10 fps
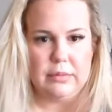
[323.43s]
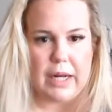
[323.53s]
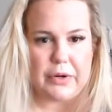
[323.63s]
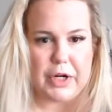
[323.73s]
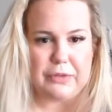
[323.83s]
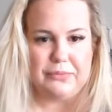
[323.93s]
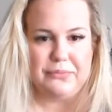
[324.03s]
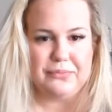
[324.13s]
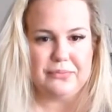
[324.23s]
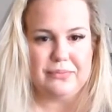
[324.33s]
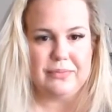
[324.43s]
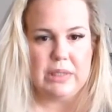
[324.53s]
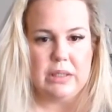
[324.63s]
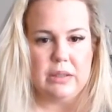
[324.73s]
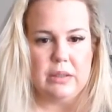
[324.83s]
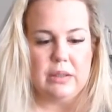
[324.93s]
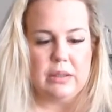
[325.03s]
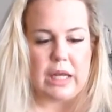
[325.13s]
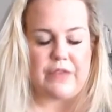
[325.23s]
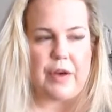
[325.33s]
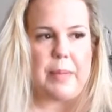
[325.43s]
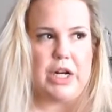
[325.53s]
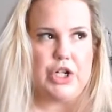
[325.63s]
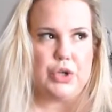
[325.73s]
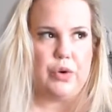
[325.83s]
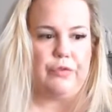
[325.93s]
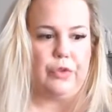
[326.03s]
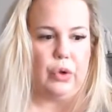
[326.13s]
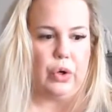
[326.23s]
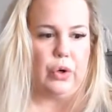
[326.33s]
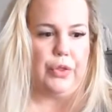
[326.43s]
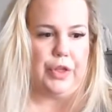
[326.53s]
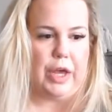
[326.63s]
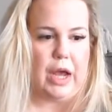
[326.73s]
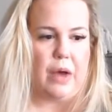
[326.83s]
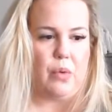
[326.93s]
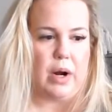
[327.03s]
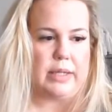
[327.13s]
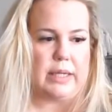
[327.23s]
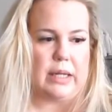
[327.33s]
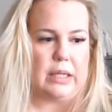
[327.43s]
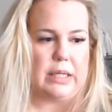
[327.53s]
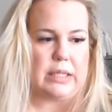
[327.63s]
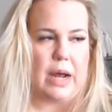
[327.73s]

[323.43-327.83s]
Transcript: I don't know. Like, if I'm going to do a floral thing, I want it to at least,